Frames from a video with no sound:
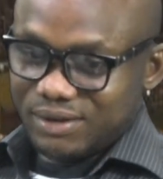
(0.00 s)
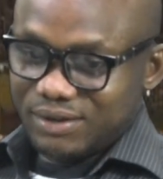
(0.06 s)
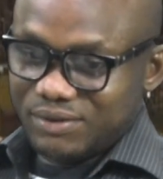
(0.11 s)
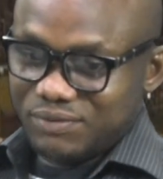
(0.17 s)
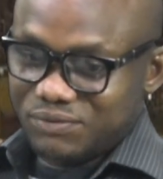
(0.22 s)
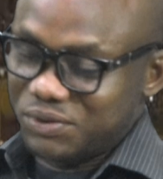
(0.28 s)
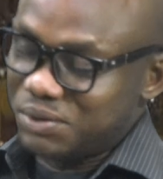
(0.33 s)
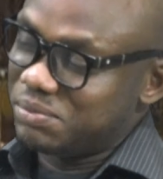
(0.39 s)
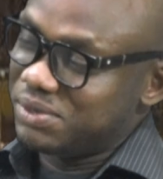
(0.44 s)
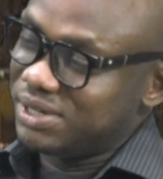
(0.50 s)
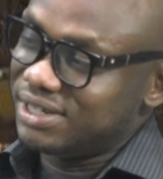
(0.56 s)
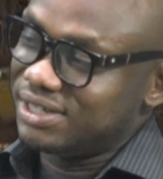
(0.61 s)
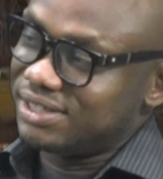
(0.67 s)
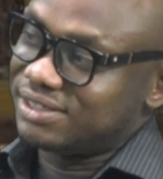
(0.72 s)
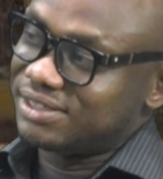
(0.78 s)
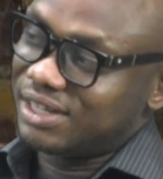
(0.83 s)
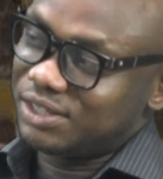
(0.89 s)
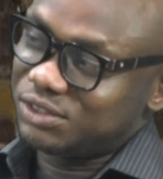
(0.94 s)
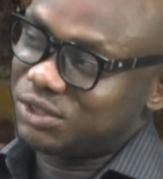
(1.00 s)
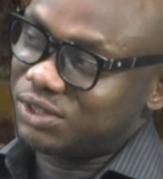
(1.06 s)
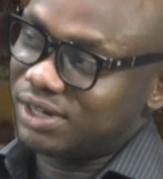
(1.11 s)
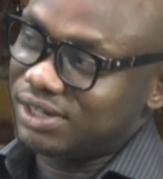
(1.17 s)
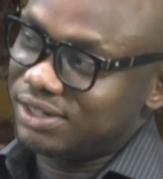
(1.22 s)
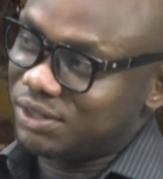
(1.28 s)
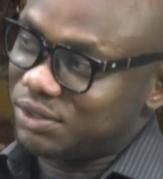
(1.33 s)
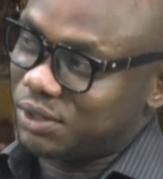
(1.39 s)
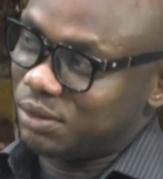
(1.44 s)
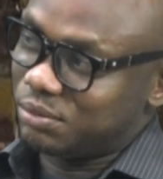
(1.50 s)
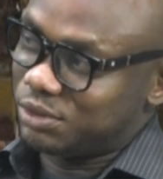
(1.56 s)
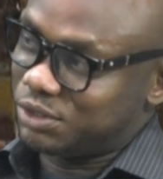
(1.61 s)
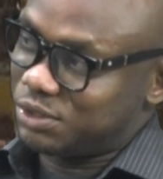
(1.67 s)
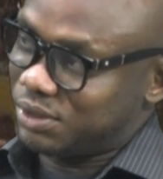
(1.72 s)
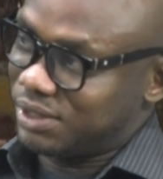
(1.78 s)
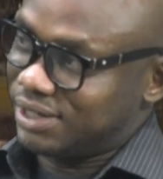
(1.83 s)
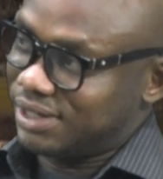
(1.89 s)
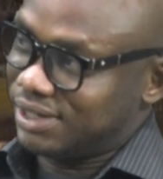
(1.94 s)
For me, it's naturally coming
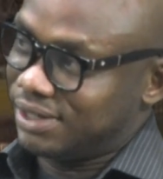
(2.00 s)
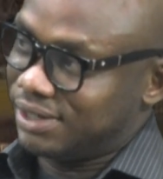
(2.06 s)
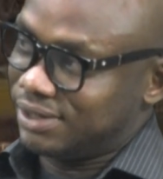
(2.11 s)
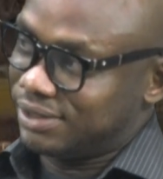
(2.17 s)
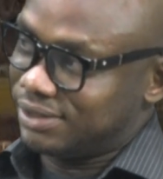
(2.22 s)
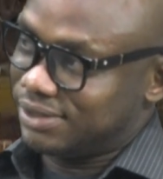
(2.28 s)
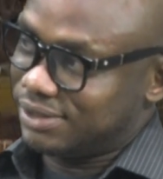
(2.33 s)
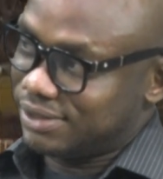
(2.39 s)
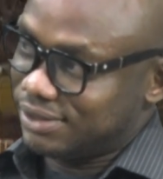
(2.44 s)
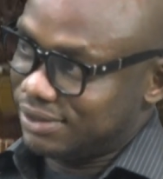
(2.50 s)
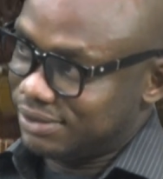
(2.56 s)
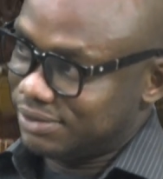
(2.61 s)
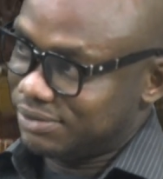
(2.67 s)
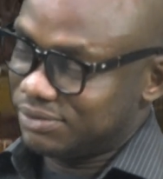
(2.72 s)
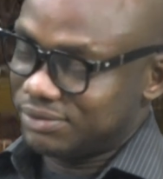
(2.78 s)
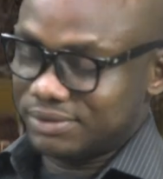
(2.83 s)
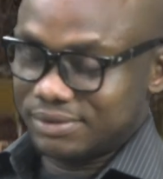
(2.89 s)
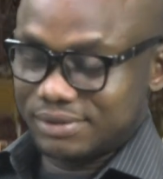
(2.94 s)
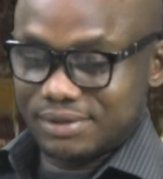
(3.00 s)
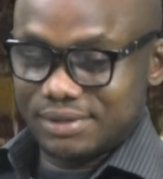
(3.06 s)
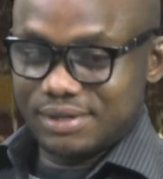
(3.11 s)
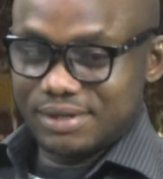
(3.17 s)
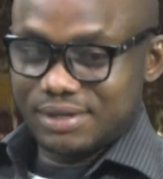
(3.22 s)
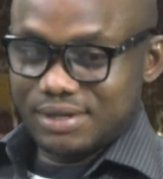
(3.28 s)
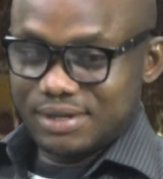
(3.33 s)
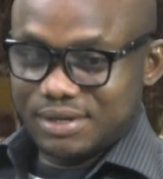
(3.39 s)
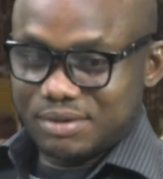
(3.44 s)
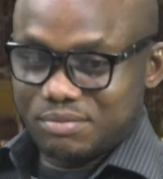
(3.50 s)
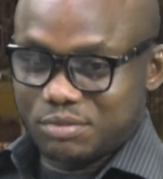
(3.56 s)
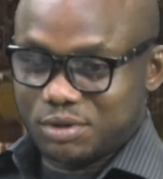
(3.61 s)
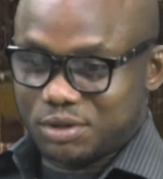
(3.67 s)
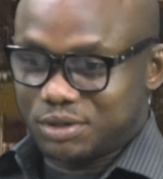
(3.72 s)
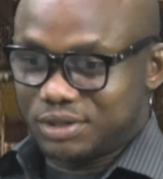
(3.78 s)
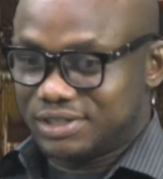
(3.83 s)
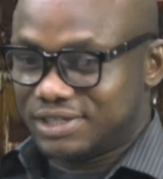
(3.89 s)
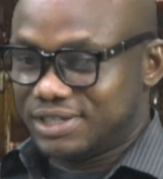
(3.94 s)
to an end
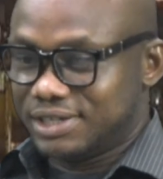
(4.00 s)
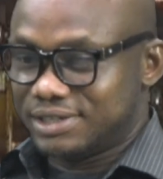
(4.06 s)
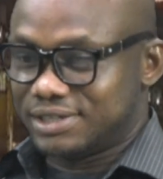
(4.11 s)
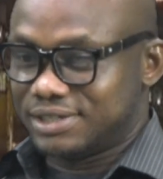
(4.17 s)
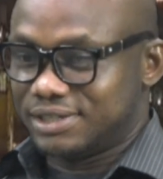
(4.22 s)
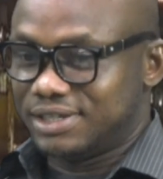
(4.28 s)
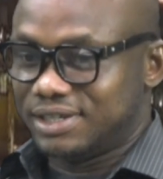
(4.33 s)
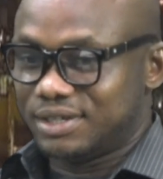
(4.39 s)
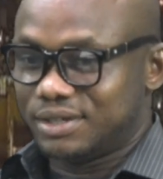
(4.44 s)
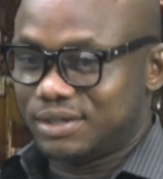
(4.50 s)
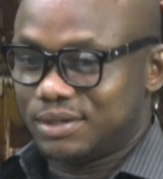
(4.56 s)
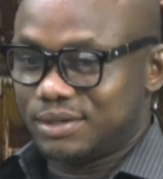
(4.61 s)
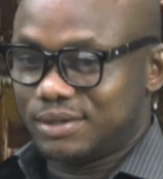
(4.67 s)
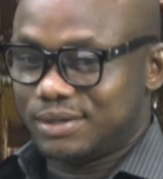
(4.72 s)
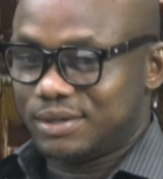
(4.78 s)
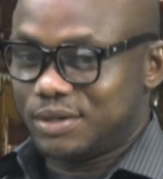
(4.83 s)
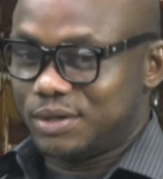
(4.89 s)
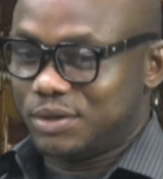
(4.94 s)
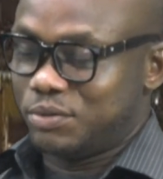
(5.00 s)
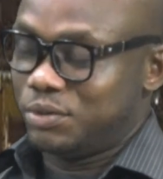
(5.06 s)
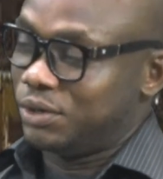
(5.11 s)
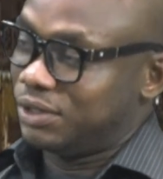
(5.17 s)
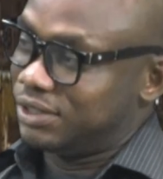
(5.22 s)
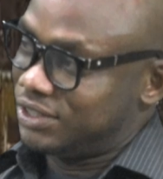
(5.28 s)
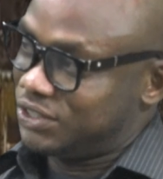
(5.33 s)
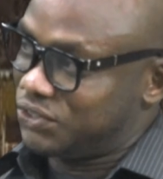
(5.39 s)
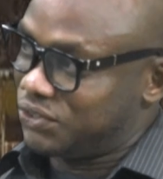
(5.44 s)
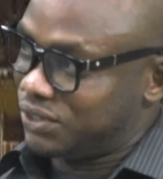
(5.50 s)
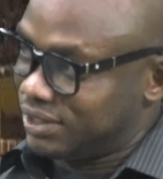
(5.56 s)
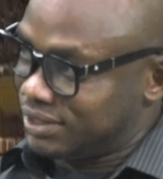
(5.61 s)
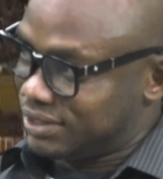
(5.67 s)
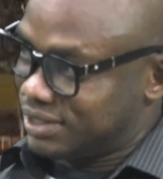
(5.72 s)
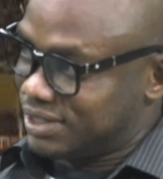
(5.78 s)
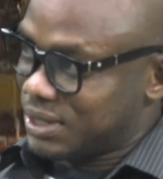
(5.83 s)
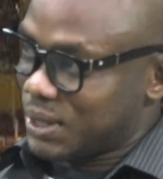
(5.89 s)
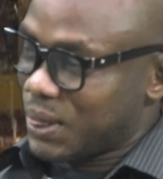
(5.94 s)
because yesterday we were on the
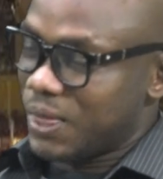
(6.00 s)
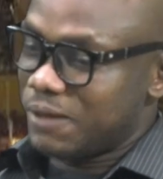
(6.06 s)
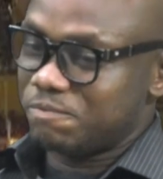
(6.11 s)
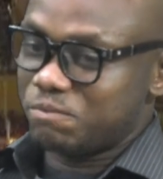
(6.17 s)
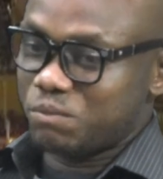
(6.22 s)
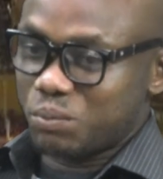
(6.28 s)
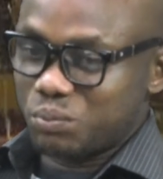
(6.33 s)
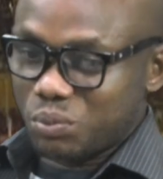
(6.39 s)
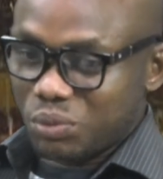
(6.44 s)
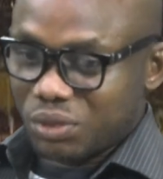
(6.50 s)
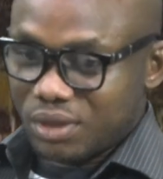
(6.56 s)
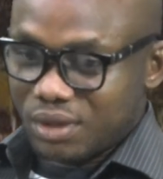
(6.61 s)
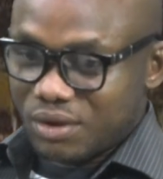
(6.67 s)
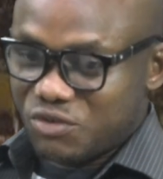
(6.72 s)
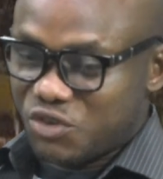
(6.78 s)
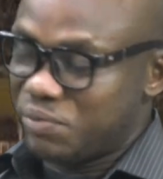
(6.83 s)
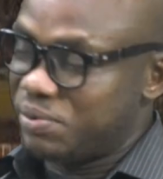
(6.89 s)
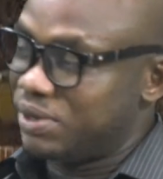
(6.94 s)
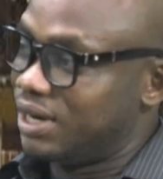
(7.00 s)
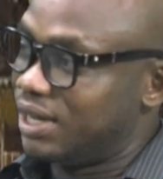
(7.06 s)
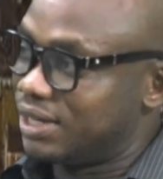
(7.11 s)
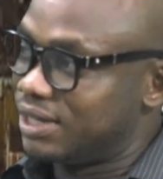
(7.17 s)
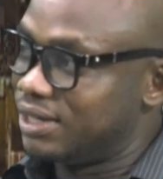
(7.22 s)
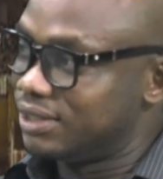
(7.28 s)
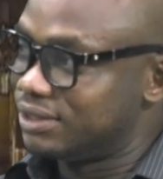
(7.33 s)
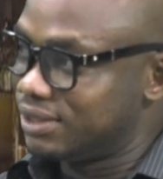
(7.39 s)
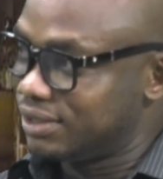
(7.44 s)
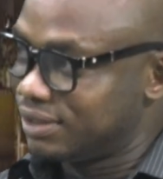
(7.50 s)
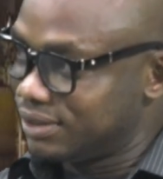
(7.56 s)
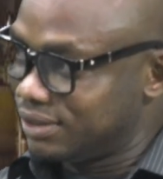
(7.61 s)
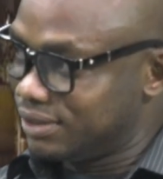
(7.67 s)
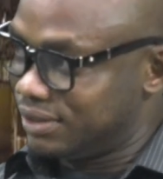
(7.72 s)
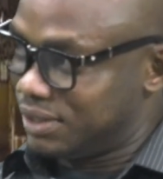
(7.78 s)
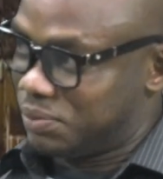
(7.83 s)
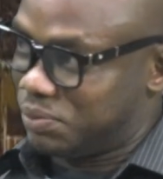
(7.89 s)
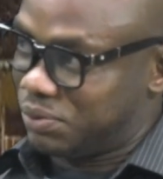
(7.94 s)
streets. We've been engaging
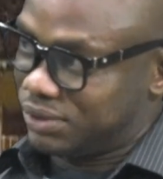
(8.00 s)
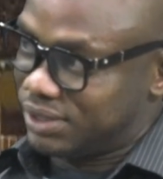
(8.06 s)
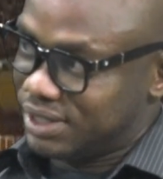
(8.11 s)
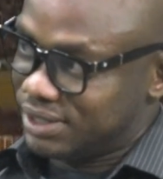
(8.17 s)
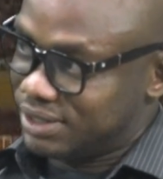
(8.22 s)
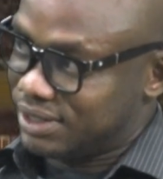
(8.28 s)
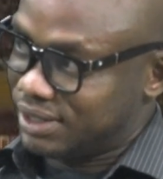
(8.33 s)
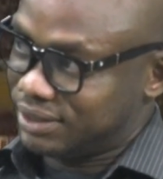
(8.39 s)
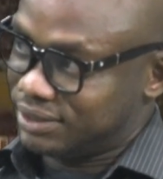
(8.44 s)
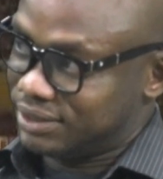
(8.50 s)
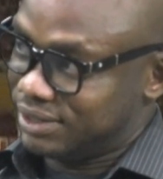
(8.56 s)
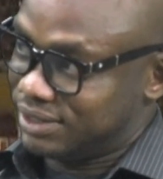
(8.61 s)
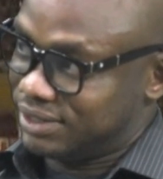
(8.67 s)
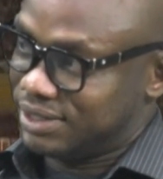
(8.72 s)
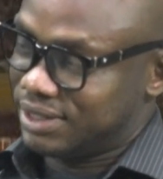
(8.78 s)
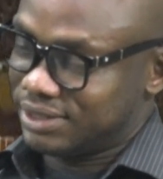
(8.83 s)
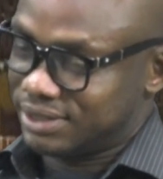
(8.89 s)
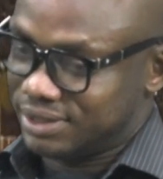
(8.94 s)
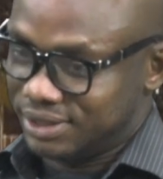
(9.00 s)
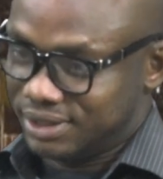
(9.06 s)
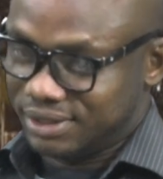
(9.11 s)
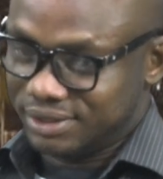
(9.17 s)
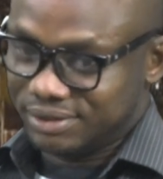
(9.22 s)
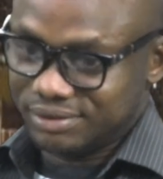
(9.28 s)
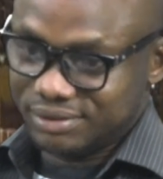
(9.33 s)
the protesters since yesterday.